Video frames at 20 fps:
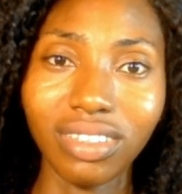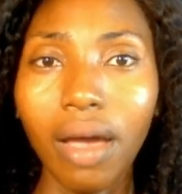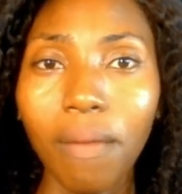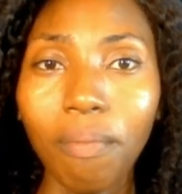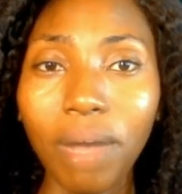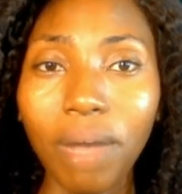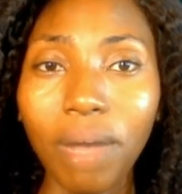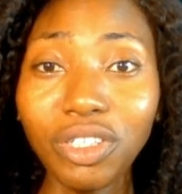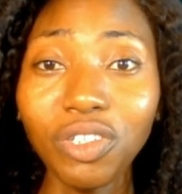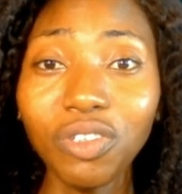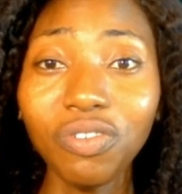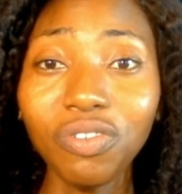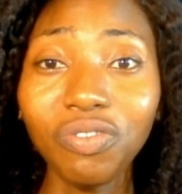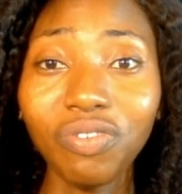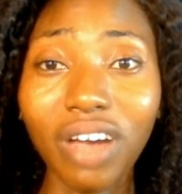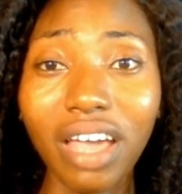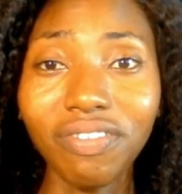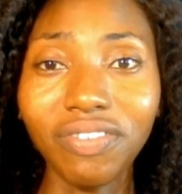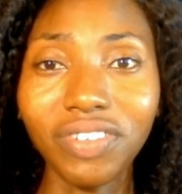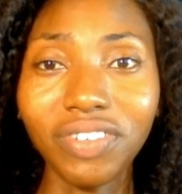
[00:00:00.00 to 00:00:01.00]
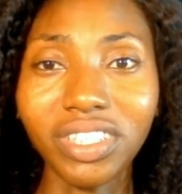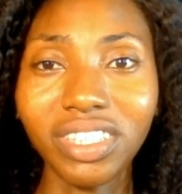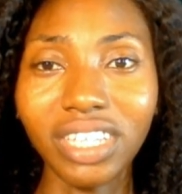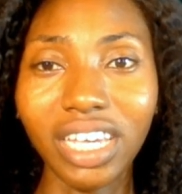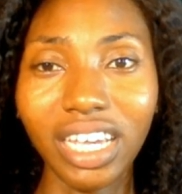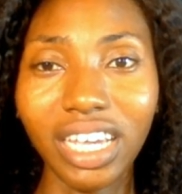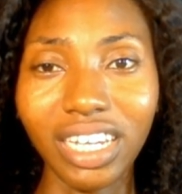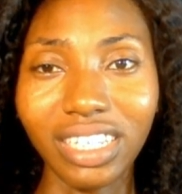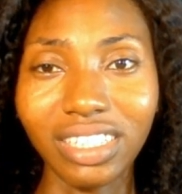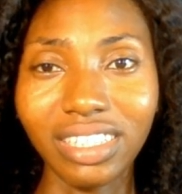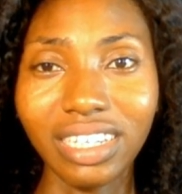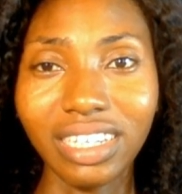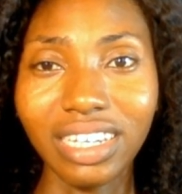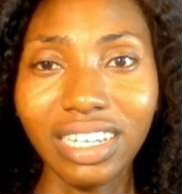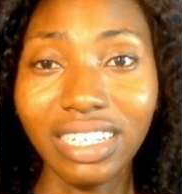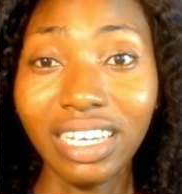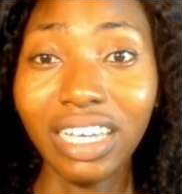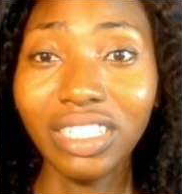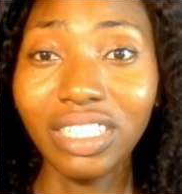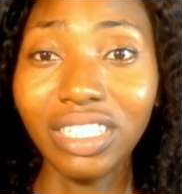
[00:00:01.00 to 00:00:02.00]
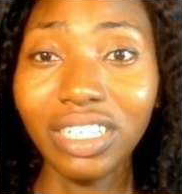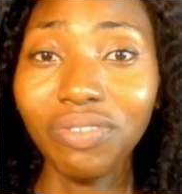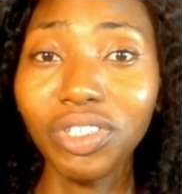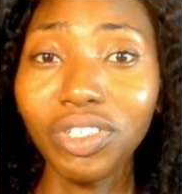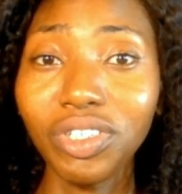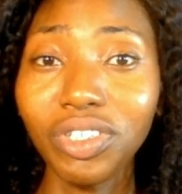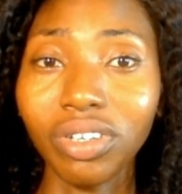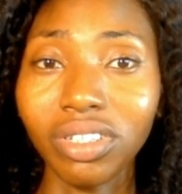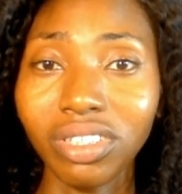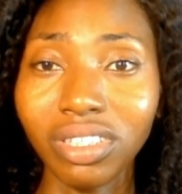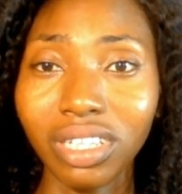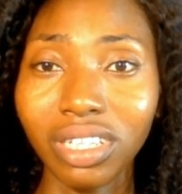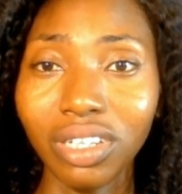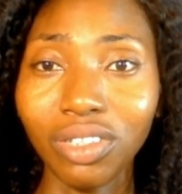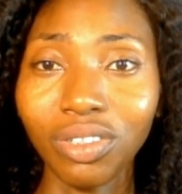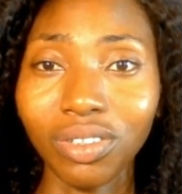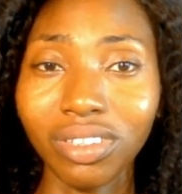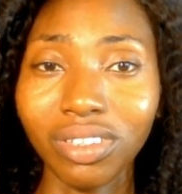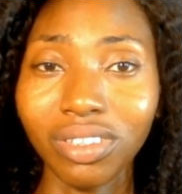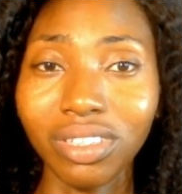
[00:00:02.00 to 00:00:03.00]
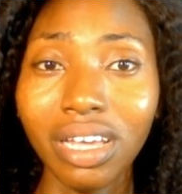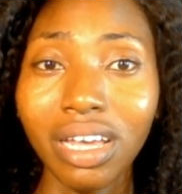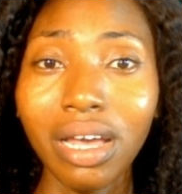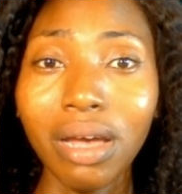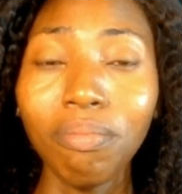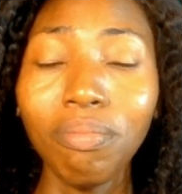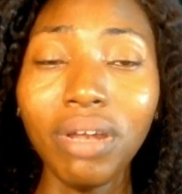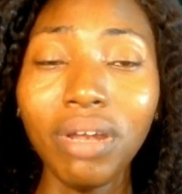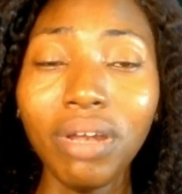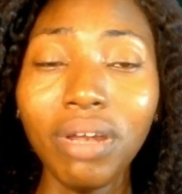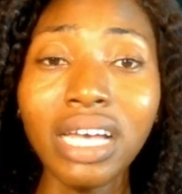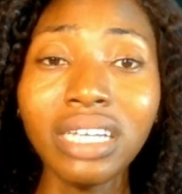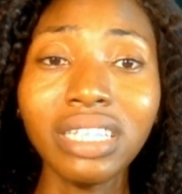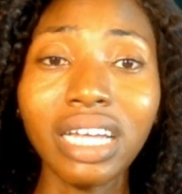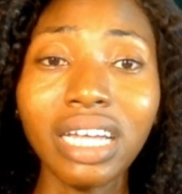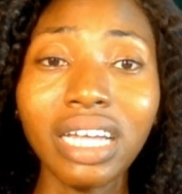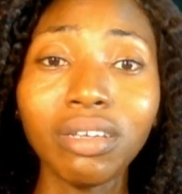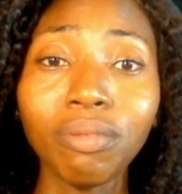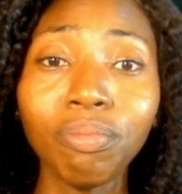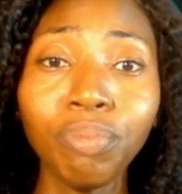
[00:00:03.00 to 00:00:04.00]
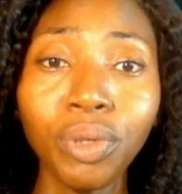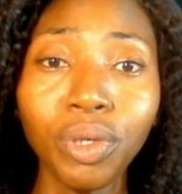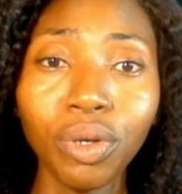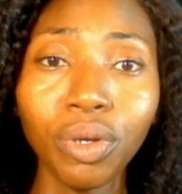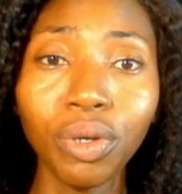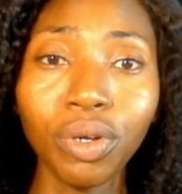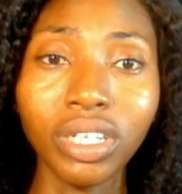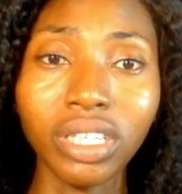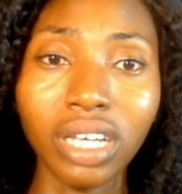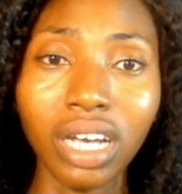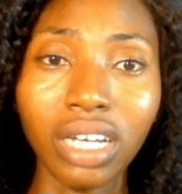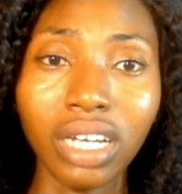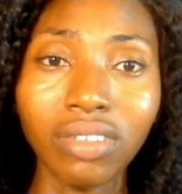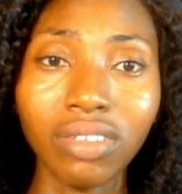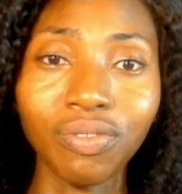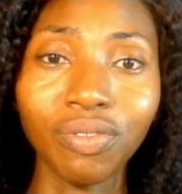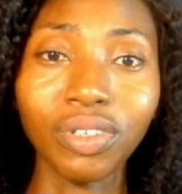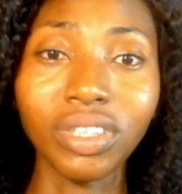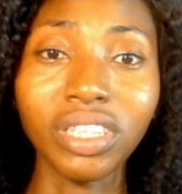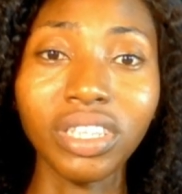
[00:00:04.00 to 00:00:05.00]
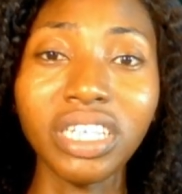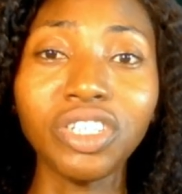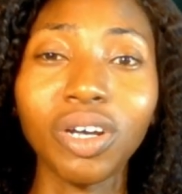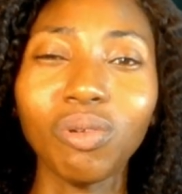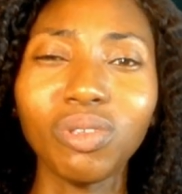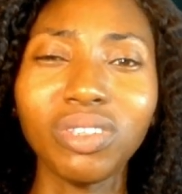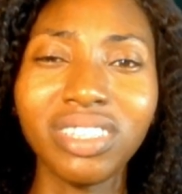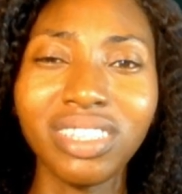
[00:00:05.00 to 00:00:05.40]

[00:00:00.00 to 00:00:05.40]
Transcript: Matthew 5 verse 8, KJV translation. Blessed are the pure in heart, for they shall